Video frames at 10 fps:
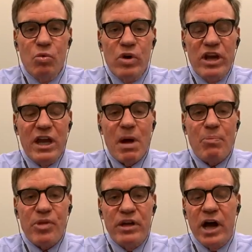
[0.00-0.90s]
We came
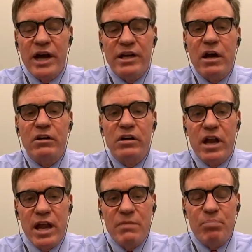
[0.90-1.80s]
up with a
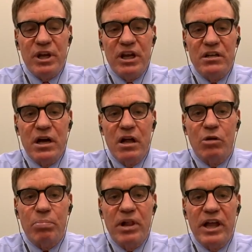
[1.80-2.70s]
$908
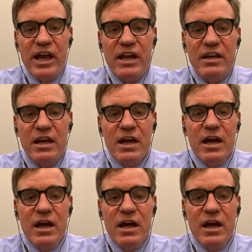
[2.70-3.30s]
billion plan